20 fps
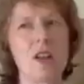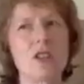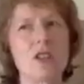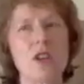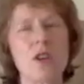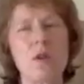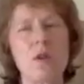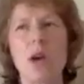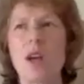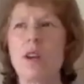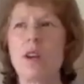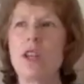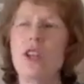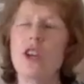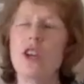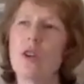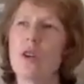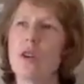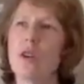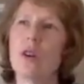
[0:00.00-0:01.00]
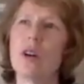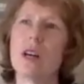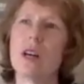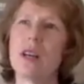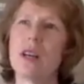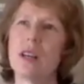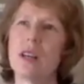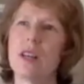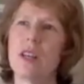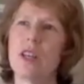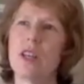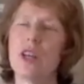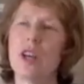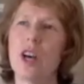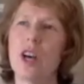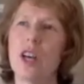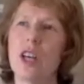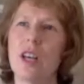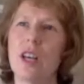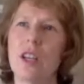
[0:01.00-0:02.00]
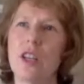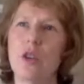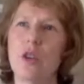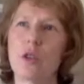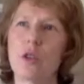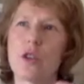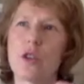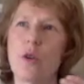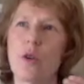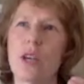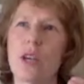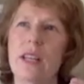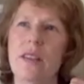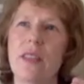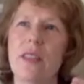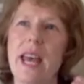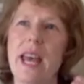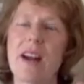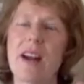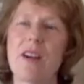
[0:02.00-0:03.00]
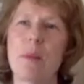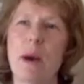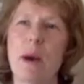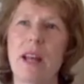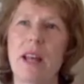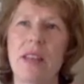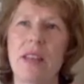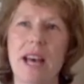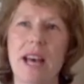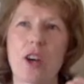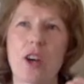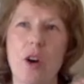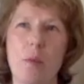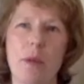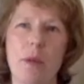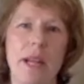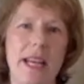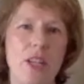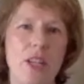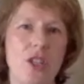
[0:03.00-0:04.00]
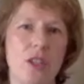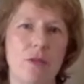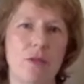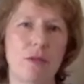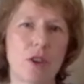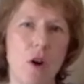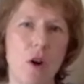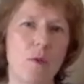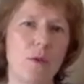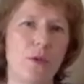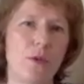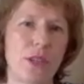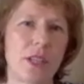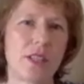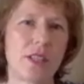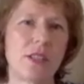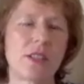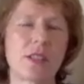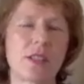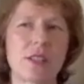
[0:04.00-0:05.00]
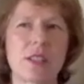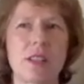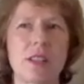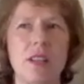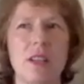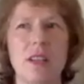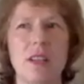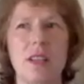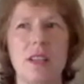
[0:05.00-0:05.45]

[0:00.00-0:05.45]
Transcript: So you're uh, you're talking there about that combination of confidence,